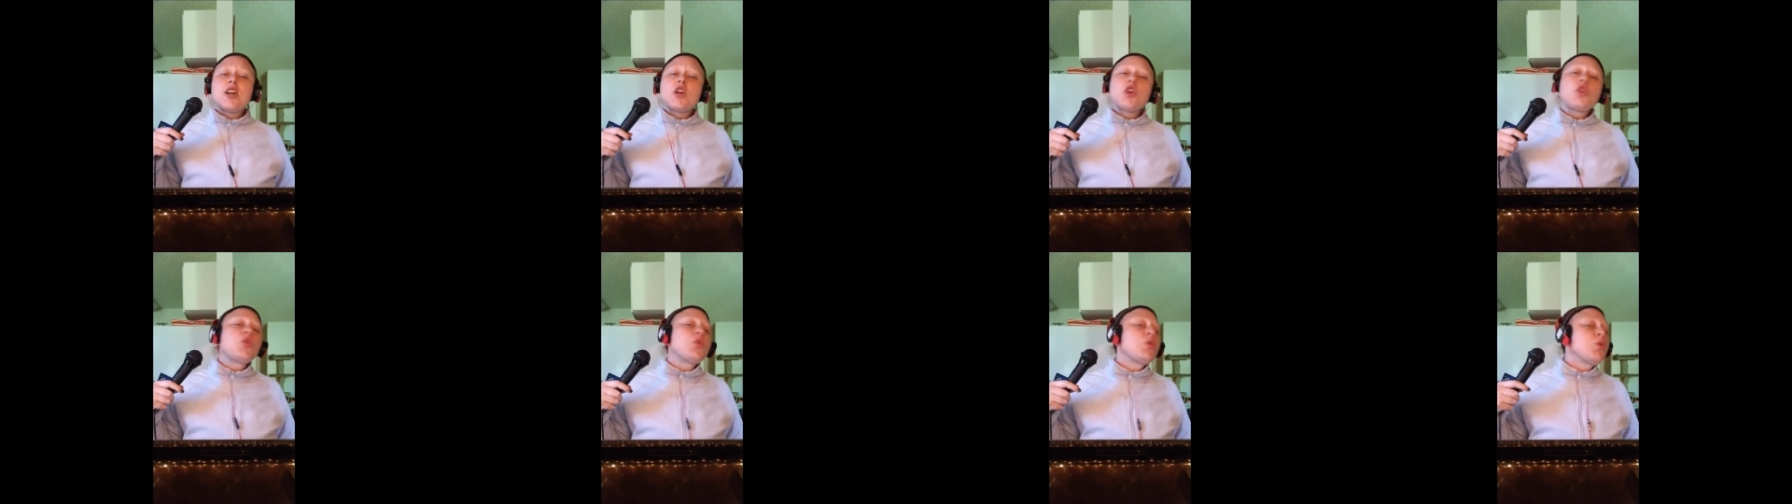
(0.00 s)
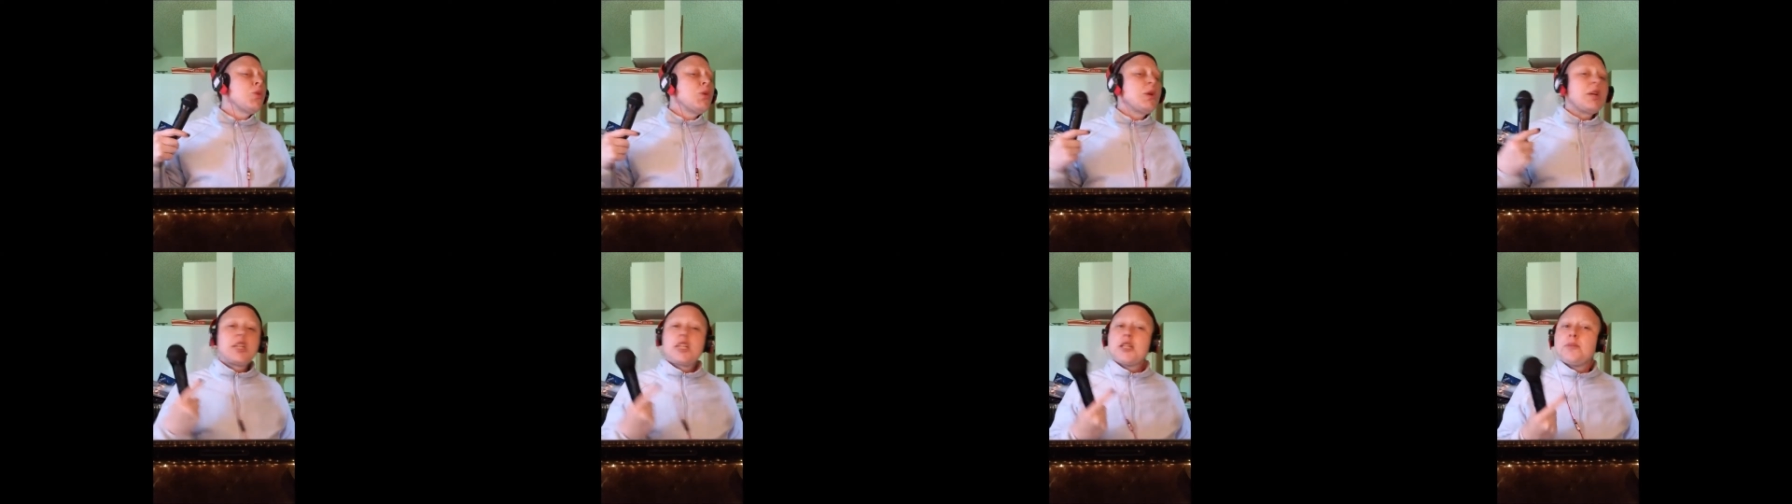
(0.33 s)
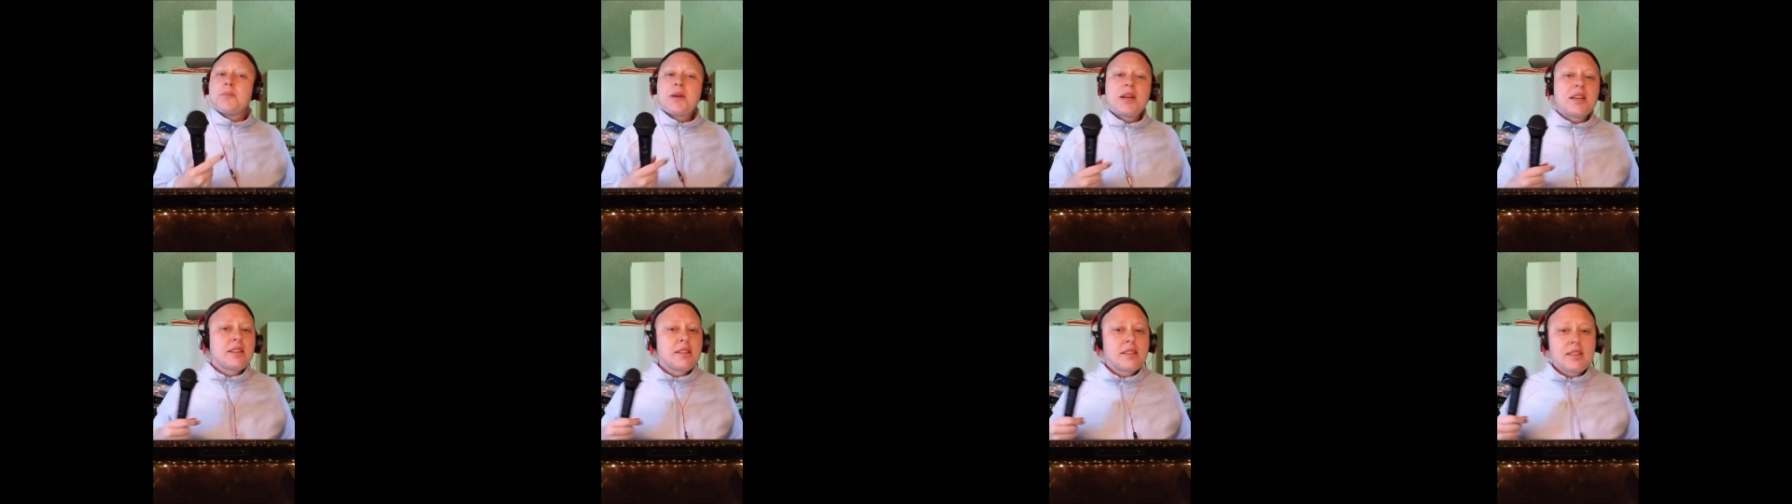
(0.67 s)

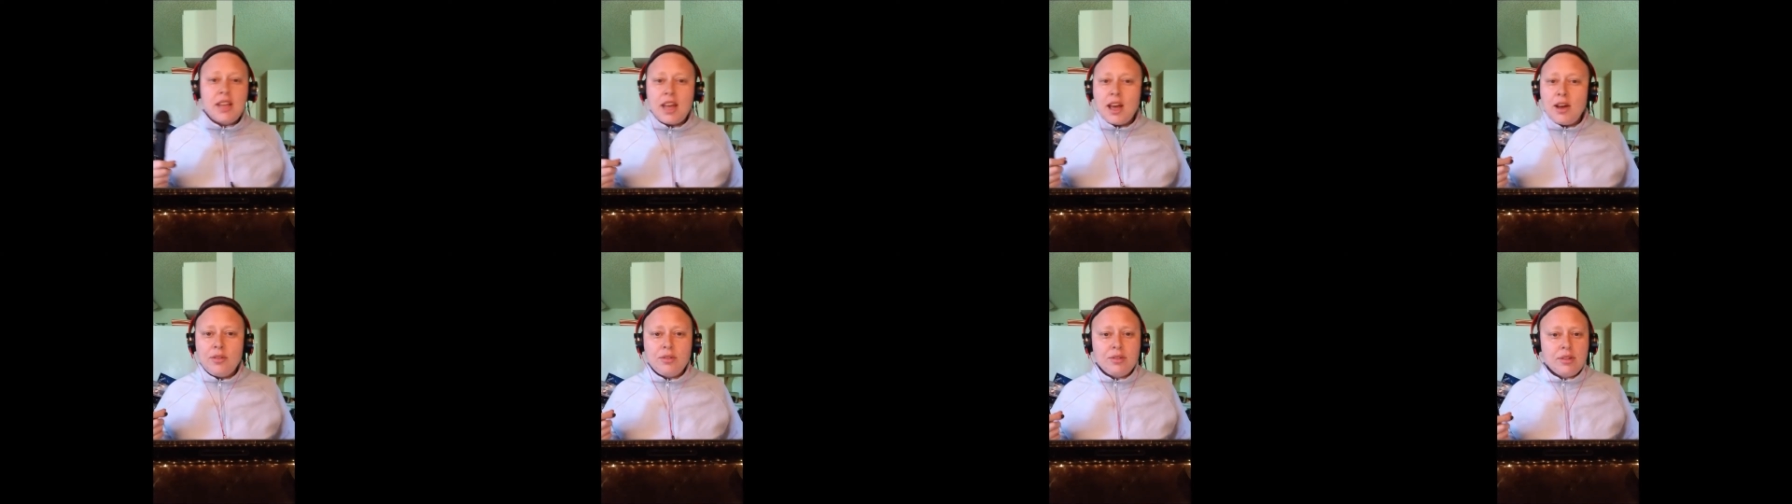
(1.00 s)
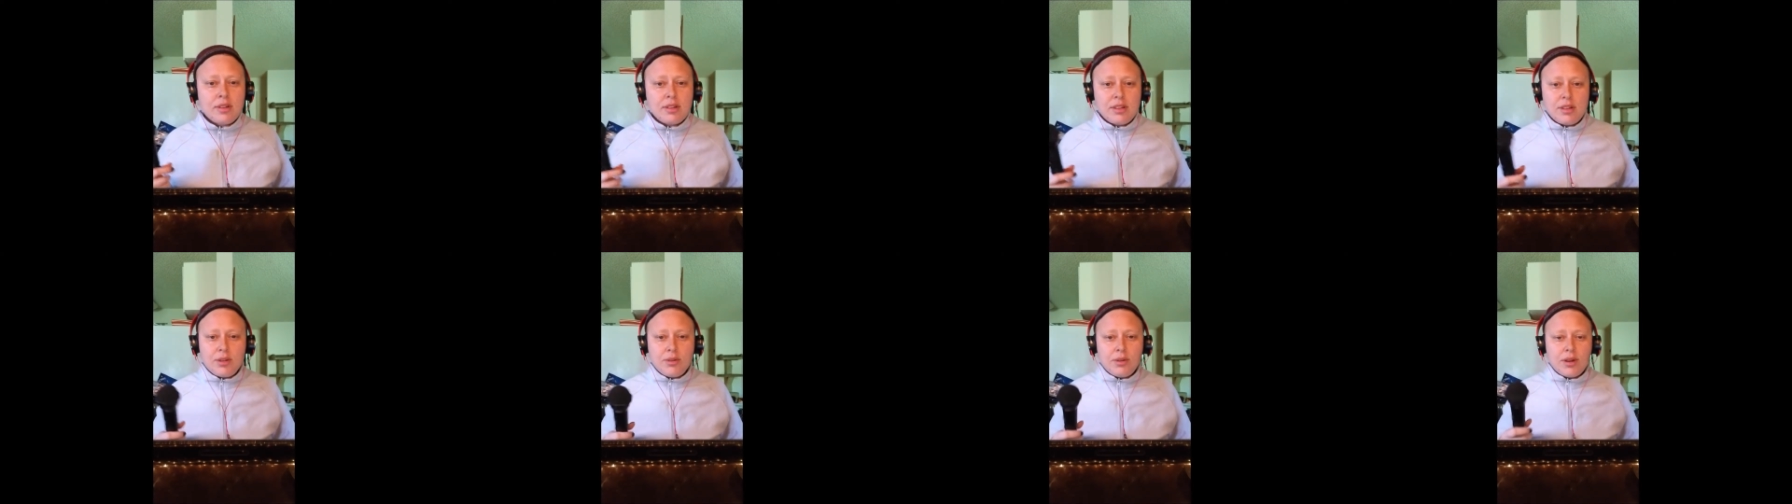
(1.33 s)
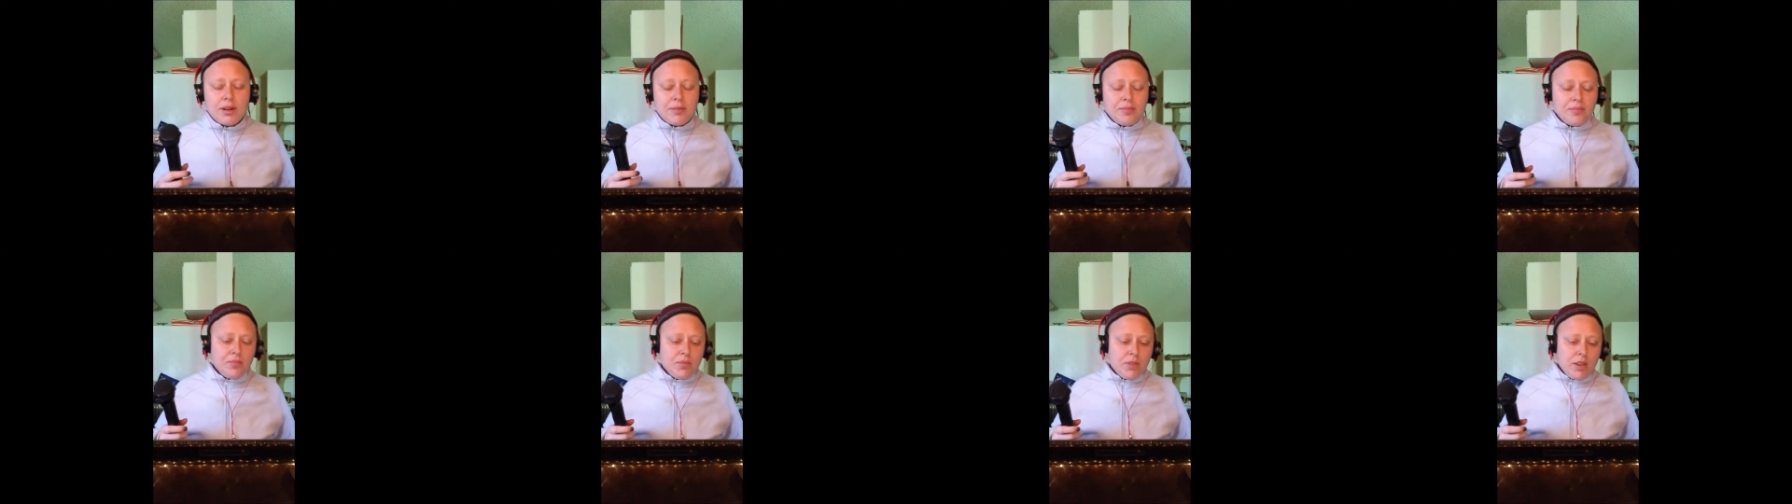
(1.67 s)
crisp sound to
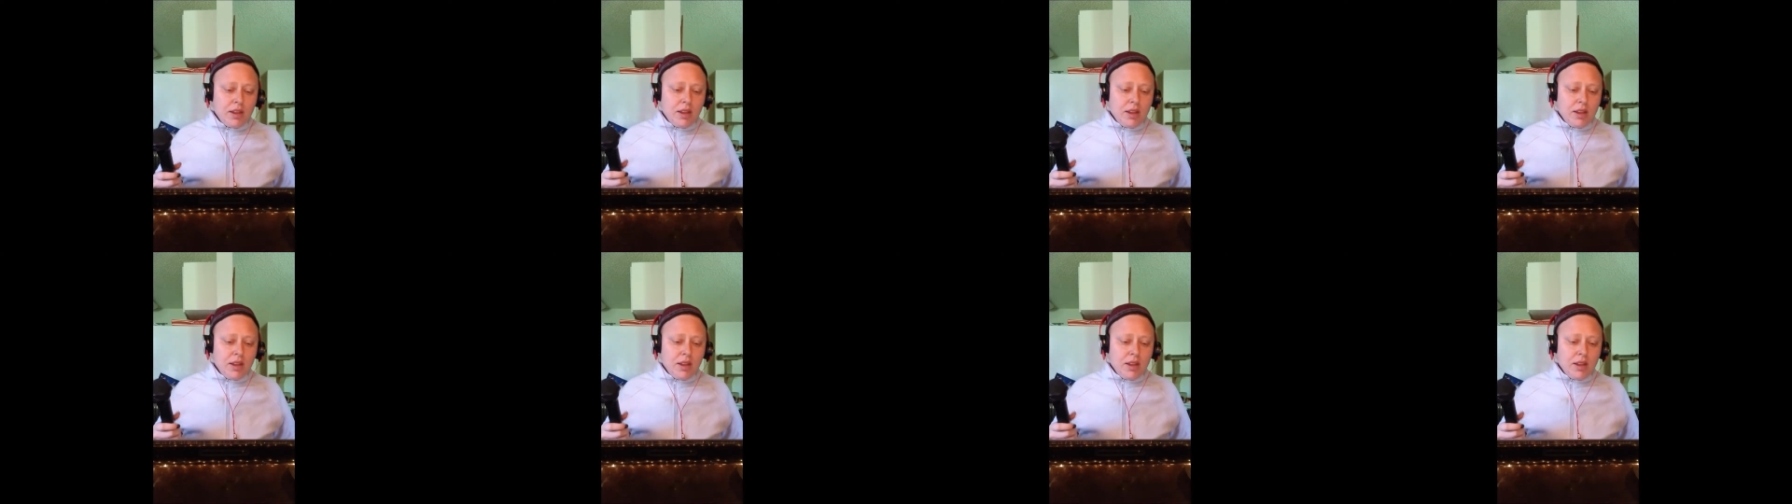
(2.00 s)
it.